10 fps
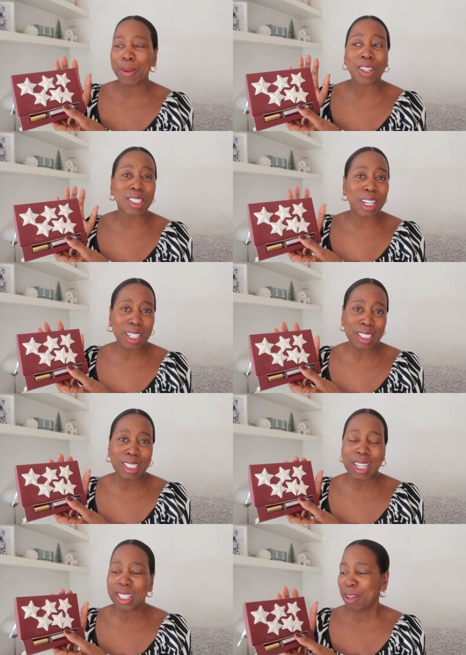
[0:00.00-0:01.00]
Because like I
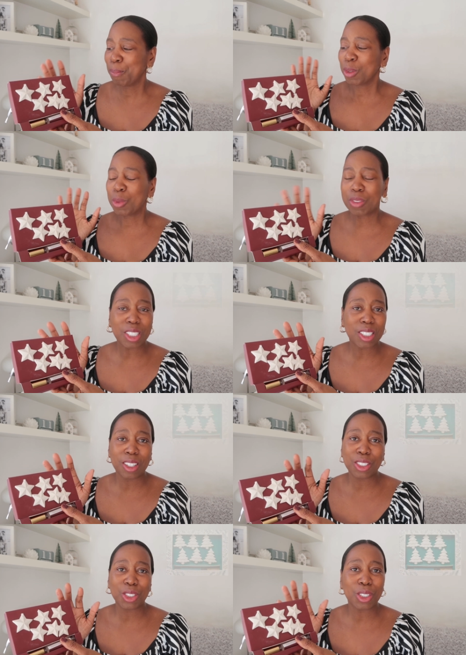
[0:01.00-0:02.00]
said, with the
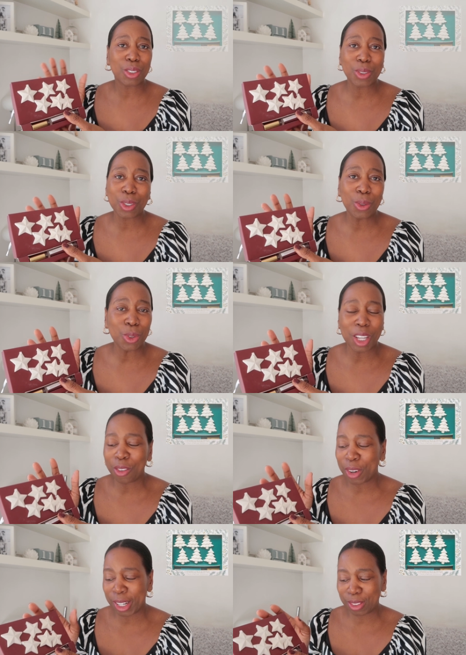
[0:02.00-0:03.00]
stars, you can use it all
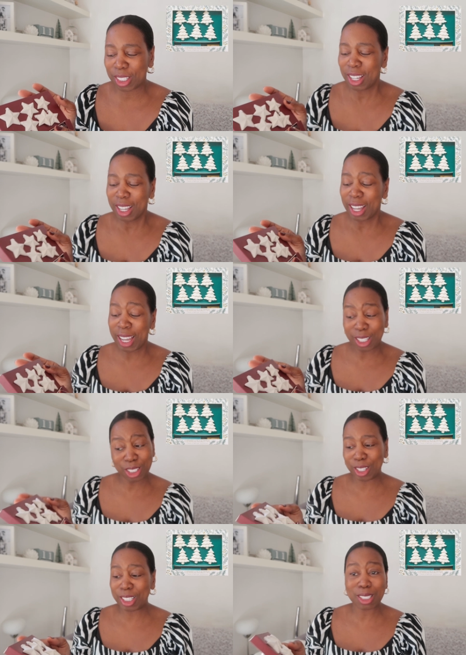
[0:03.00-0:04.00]
year round
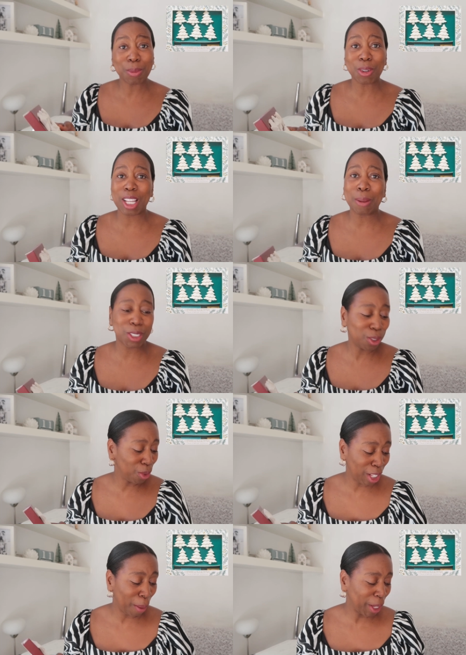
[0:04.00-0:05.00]
and it smells
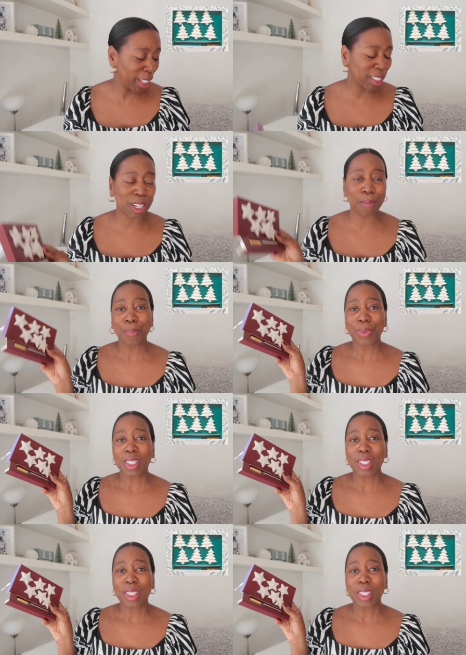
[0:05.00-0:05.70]
absolutely amazing.